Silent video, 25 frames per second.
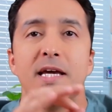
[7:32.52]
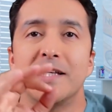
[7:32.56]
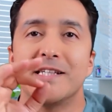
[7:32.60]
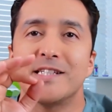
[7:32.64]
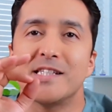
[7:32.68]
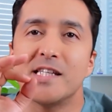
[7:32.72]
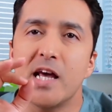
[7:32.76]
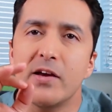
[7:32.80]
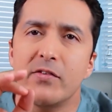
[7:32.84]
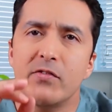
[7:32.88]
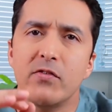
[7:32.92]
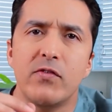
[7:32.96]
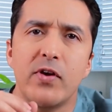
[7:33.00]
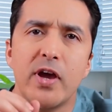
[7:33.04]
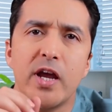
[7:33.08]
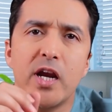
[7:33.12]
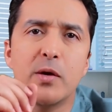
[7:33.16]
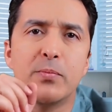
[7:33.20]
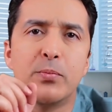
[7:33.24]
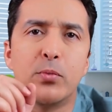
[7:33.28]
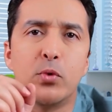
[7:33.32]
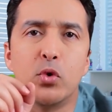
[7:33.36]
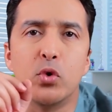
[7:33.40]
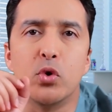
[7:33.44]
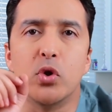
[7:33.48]
It's now
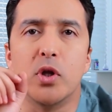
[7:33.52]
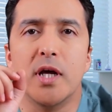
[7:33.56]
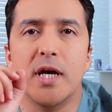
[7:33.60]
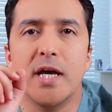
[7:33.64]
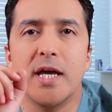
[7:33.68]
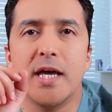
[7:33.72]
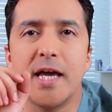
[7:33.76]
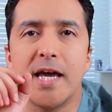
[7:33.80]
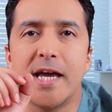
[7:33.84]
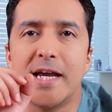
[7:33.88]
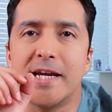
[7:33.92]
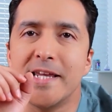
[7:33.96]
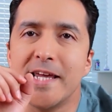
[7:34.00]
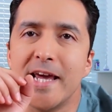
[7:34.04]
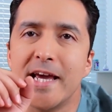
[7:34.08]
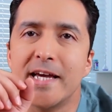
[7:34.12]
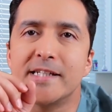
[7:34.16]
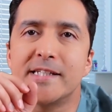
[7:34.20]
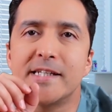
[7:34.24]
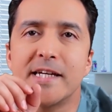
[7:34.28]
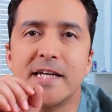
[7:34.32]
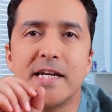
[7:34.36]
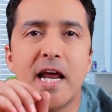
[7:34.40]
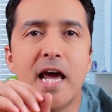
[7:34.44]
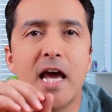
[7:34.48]
available, and
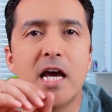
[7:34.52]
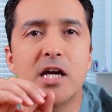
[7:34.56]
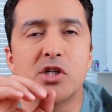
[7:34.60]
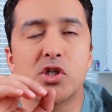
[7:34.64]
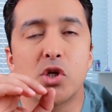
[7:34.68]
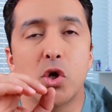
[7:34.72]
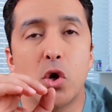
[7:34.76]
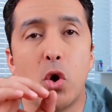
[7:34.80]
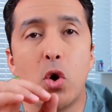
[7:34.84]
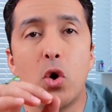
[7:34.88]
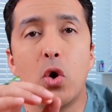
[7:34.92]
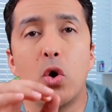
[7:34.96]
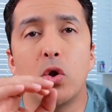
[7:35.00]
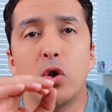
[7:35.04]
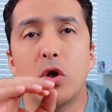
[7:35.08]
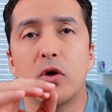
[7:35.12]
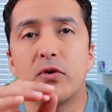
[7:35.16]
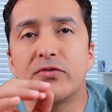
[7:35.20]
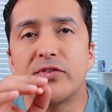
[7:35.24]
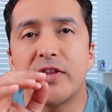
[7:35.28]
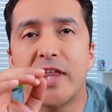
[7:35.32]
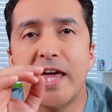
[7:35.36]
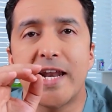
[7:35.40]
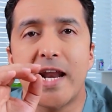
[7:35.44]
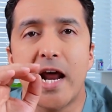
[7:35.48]
yes, it has all
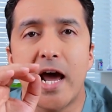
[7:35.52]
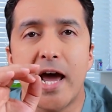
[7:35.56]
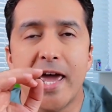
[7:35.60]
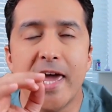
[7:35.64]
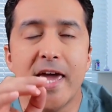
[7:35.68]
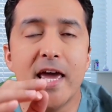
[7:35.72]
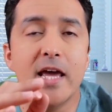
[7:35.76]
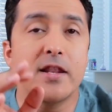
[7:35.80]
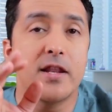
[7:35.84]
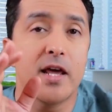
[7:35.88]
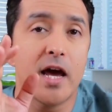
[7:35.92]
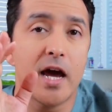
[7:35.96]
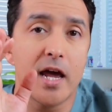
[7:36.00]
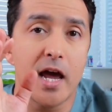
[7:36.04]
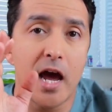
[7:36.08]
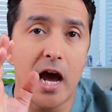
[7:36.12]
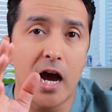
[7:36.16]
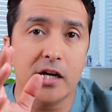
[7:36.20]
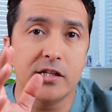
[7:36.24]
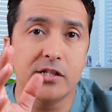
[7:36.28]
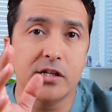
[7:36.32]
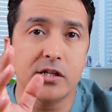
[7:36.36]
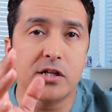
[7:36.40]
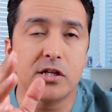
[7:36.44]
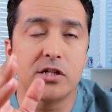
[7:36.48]
of that
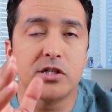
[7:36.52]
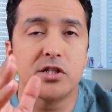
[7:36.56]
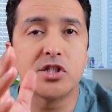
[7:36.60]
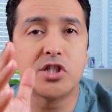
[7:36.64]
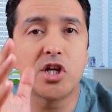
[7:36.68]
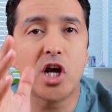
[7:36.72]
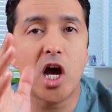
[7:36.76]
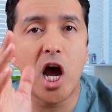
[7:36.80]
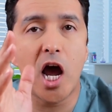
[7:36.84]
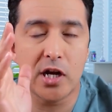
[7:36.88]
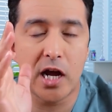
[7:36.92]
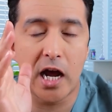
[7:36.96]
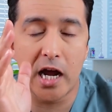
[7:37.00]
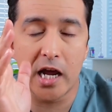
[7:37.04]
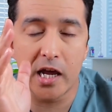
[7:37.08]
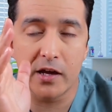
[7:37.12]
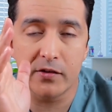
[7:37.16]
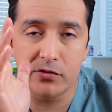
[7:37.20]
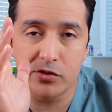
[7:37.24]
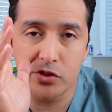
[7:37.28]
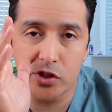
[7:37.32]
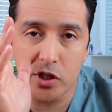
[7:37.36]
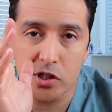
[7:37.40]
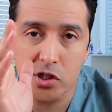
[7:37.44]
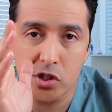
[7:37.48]
antioxidants I
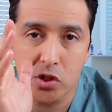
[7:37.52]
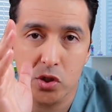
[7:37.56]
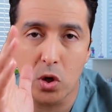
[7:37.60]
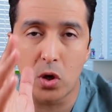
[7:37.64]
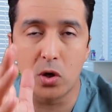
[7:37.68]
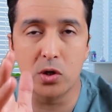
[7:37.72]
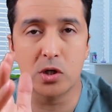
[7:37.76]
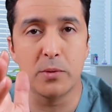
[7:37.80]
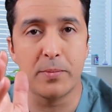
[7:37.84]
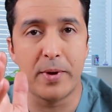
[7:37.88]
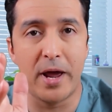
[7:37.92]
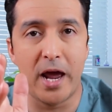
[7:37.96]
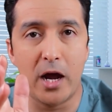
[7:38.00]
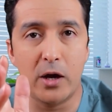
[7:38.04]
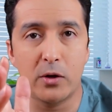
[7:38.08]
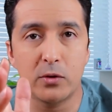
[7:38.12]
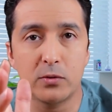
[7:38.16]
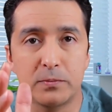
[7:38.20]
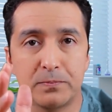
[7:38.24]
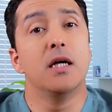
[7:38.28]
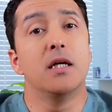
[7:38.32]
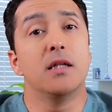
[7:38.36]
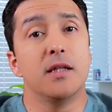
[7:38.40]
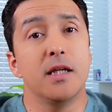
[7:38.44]
have just talked about.